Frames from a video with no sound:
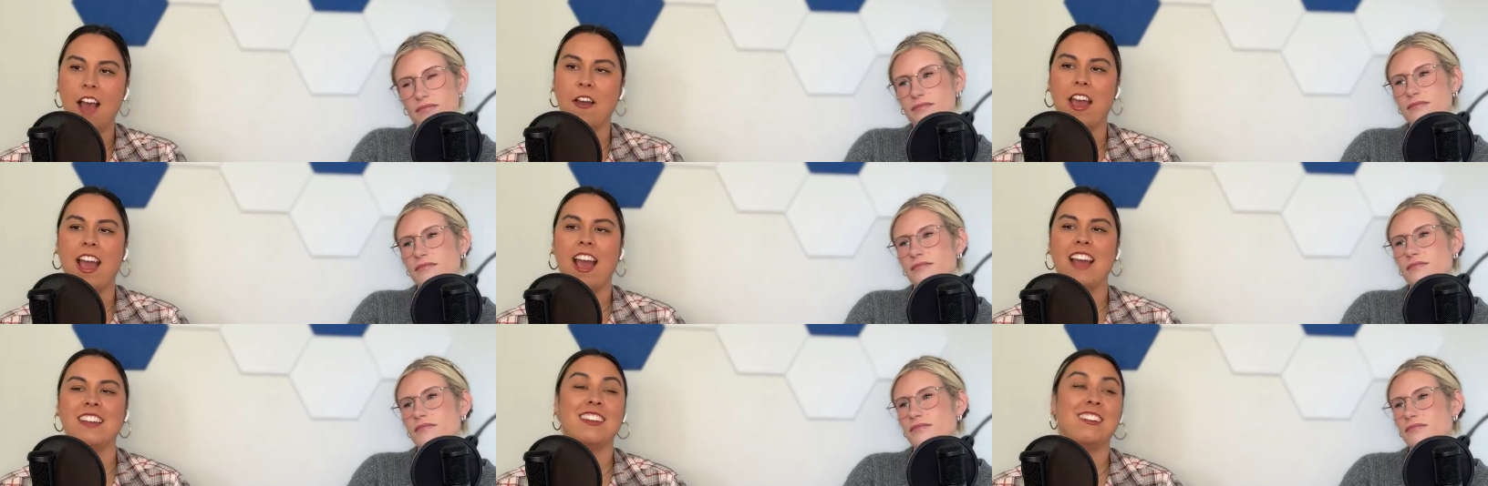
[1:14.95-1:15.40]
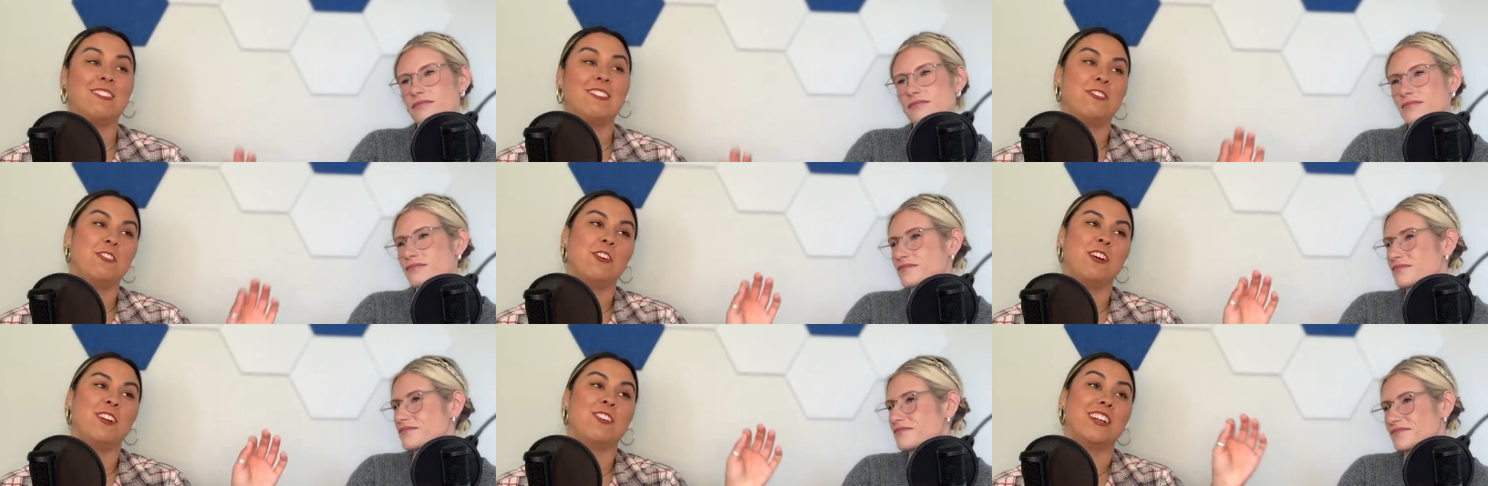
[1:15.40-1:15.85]
Speaker 1: Okay, I said
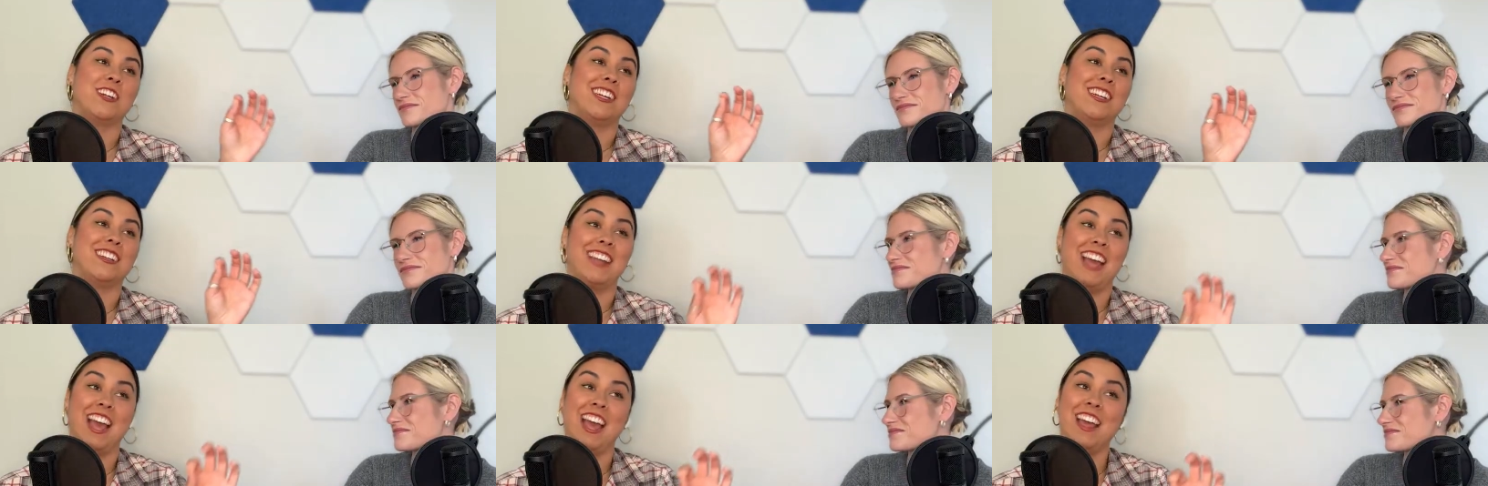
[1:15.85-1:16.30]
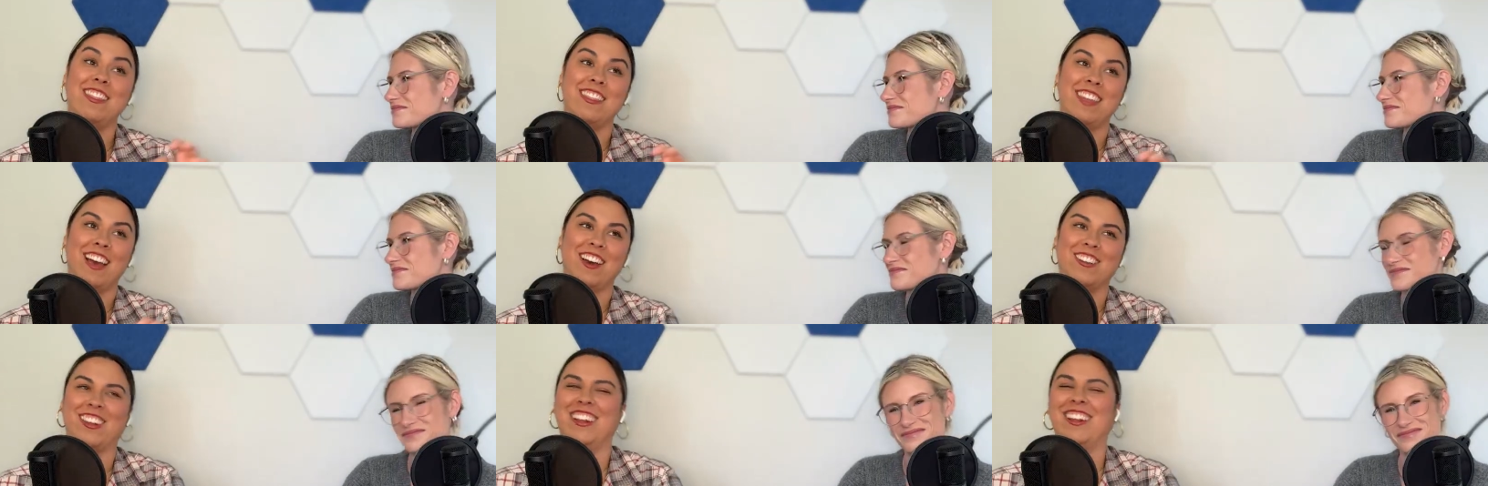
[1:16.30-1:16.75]

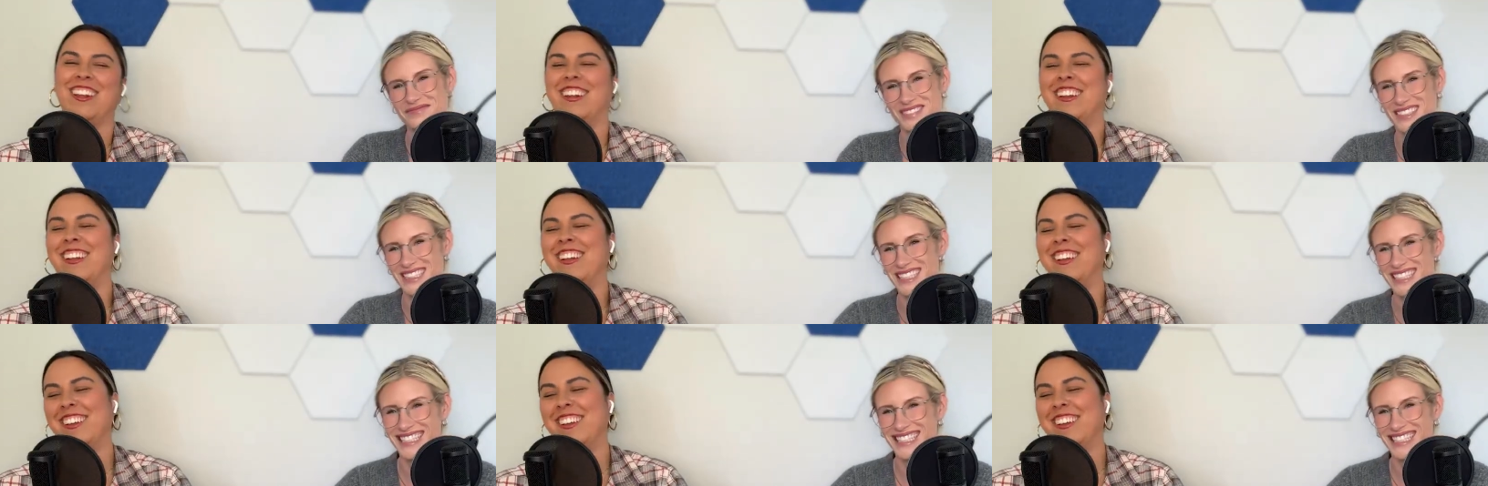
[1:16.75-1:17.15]
210,000.